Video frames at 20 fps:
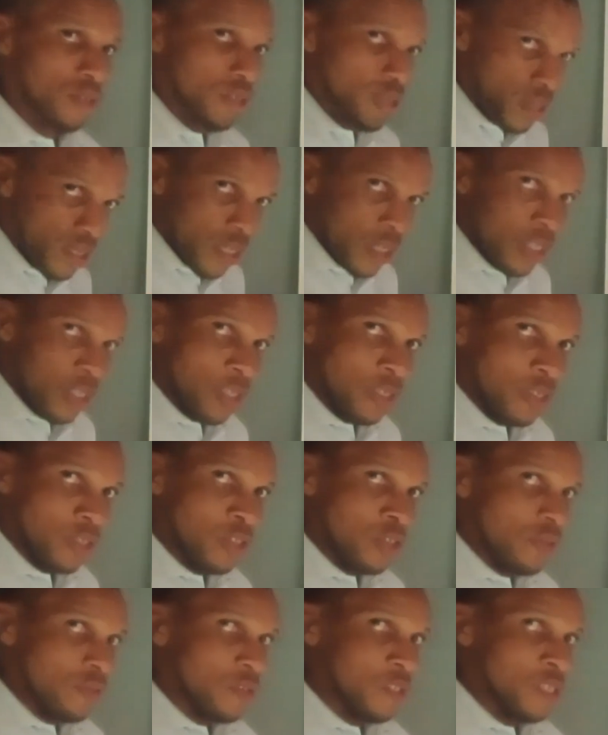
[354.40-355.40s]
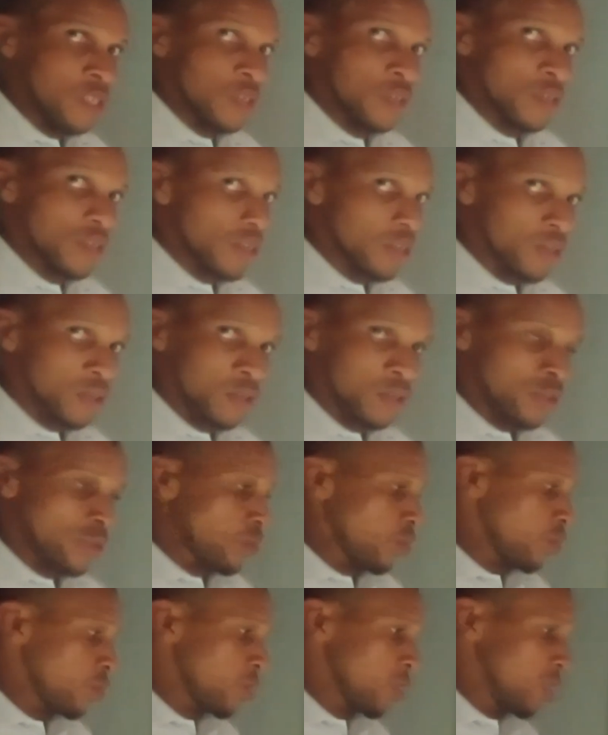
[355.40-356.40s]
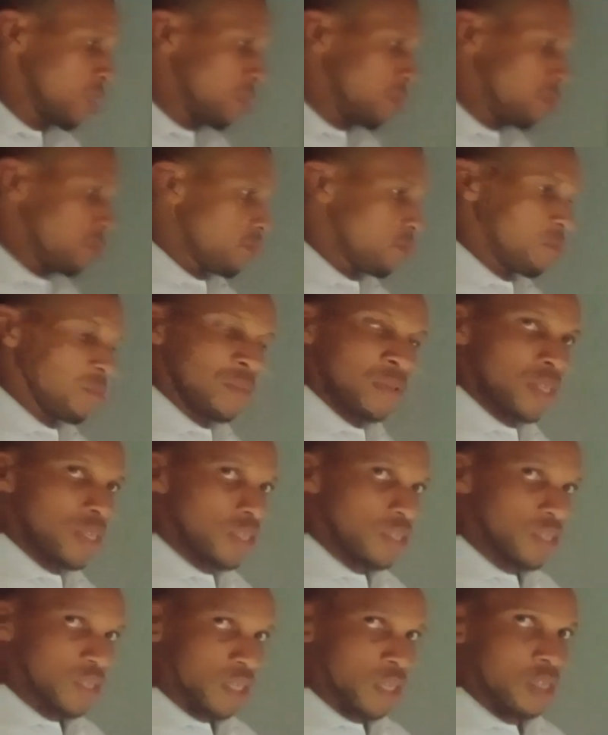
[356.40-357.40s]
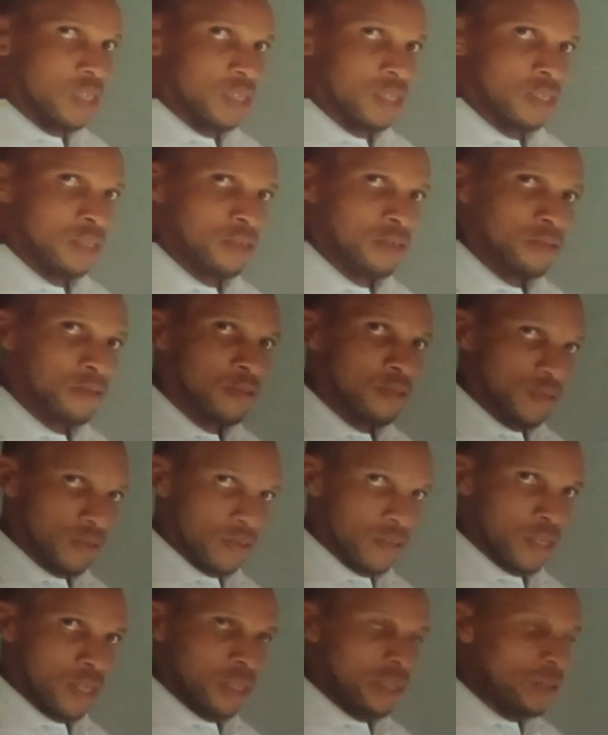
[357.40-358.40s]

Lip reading: The identity of the salt didn't change. Okay,